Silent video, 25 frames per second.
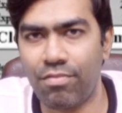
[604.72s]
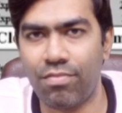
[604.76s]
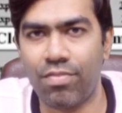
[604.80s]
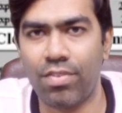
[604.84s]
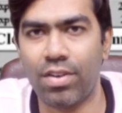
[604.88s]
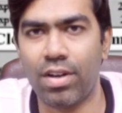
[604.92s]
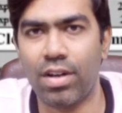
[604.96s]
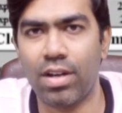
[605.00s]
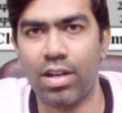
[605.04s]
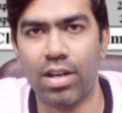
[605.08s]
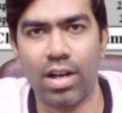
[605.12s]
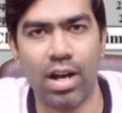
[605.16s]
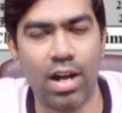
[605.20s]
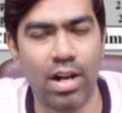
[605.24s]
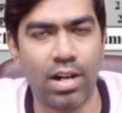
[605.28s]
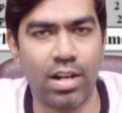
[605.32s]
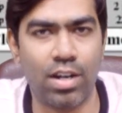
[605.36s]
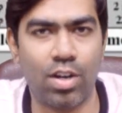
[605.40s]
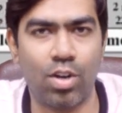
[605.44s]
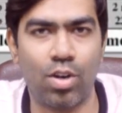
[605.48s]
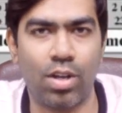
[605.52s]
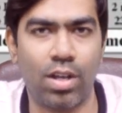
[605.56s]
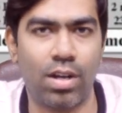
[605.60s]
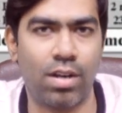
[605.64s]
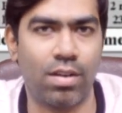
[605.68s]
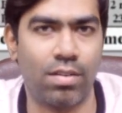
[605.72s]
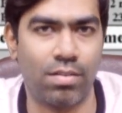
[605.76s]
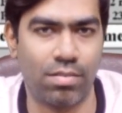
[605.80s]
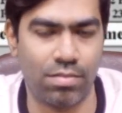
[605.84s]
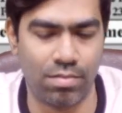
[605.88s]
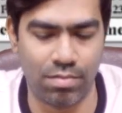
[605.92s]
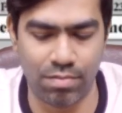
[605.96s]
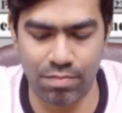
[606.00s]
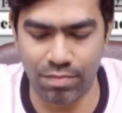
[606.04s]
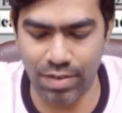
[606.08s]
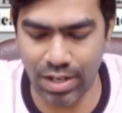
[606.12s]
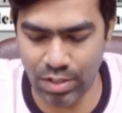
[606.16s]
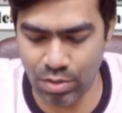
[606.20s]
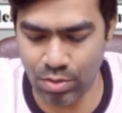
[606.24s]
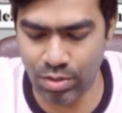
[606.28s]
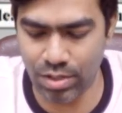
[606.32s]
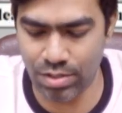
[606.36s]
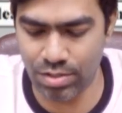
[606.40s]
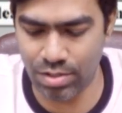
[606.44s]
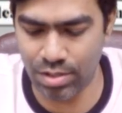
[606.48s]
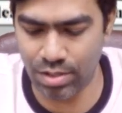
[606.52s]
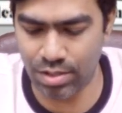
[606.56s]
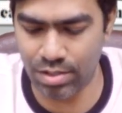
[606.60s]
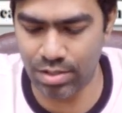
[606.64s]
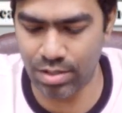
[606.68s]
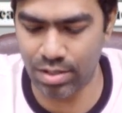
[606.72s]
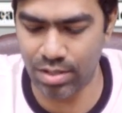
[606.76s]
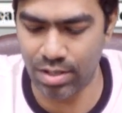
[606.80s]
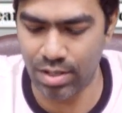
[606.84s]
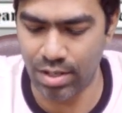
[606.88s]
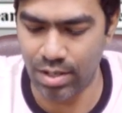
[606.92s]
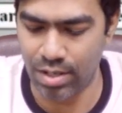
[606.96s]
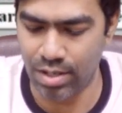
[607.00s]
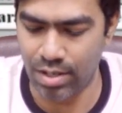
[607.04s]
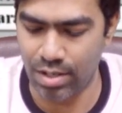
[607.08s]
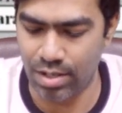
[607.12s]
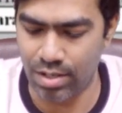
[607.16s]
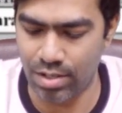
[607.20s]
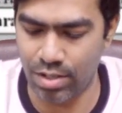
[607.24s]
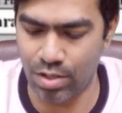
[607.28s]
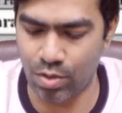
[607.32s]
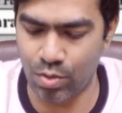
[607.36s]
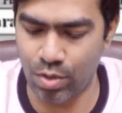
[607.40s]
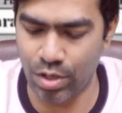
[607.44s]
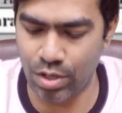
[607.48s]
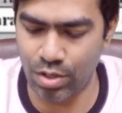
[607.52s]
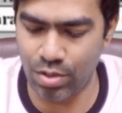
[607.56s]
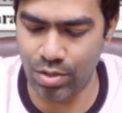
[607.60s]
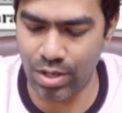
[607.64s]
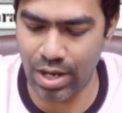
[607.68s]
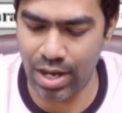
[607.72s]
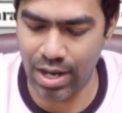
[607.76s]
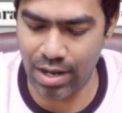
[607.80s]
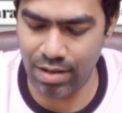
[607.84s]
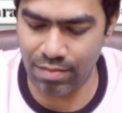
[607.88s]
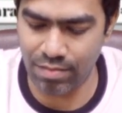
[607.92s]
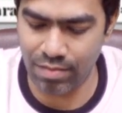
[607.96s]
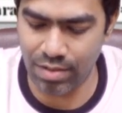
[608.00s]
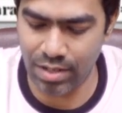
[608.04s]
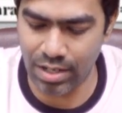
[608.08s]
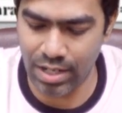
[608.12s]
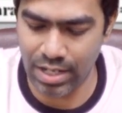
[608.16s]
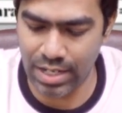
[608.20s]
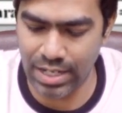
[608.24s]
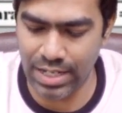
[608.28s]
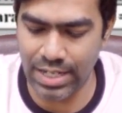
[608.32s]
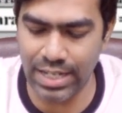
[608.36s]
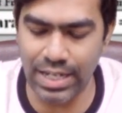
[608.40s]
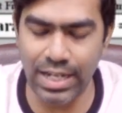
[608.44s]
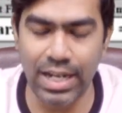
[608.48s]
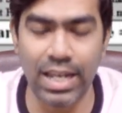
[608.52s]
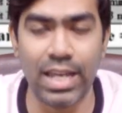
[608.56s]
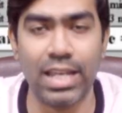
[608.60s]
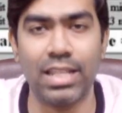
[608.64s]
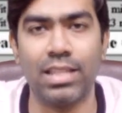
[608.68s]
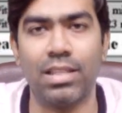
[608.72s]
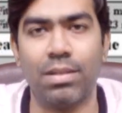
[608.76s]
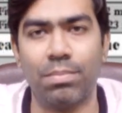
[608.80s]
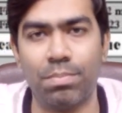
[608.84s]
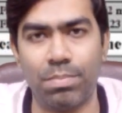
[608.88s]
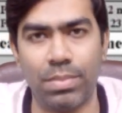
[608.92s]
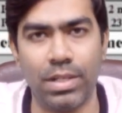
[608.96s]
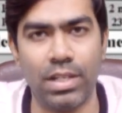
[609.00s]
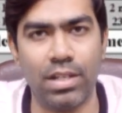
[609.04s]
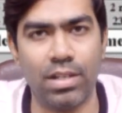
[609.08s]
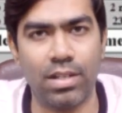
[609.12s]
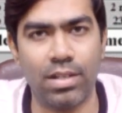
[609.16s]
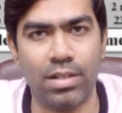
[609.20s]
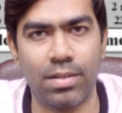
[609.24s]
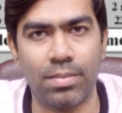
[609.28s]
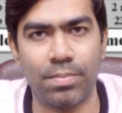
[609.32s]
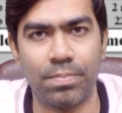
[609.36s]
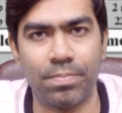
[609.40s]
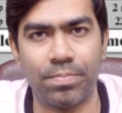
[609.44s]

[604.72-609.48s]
efferent arterial vasoconstriction, you're going to have a delay in the peak